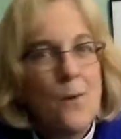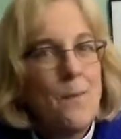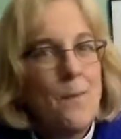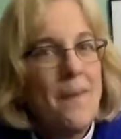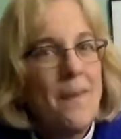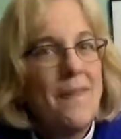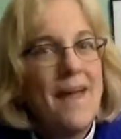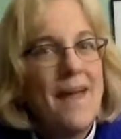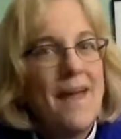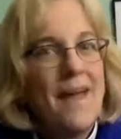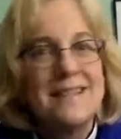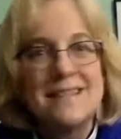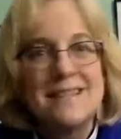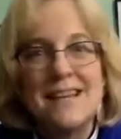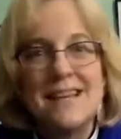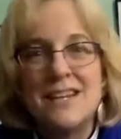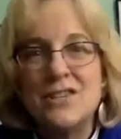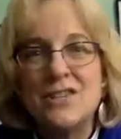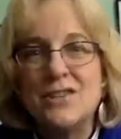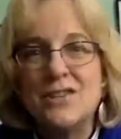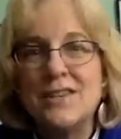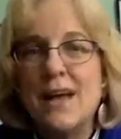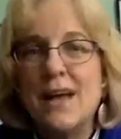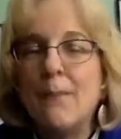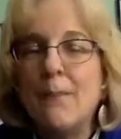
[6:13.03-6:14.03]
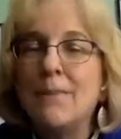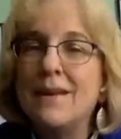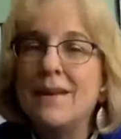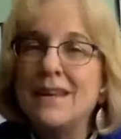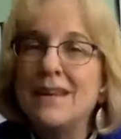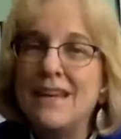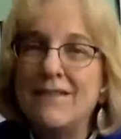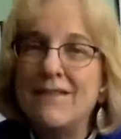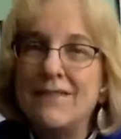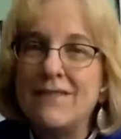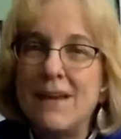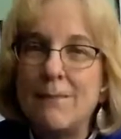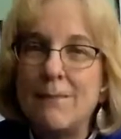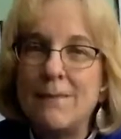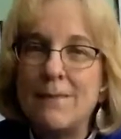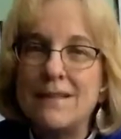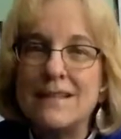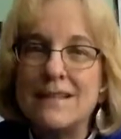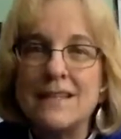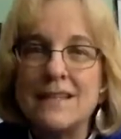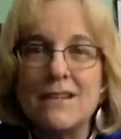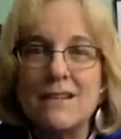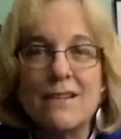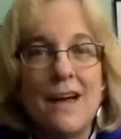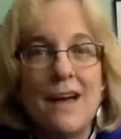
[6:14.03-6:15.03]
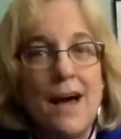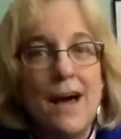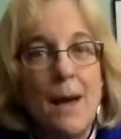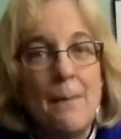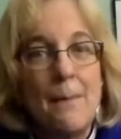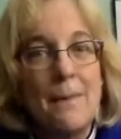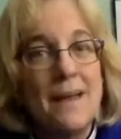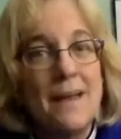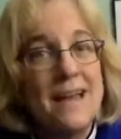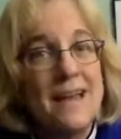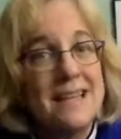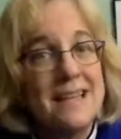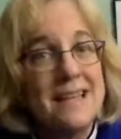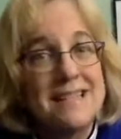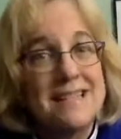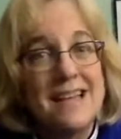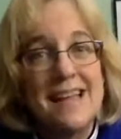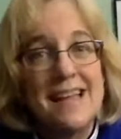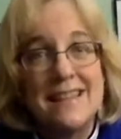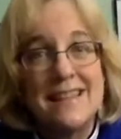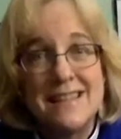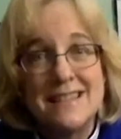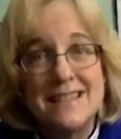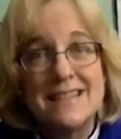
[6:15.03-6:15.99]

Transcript: open that section up and give them the little cup and say,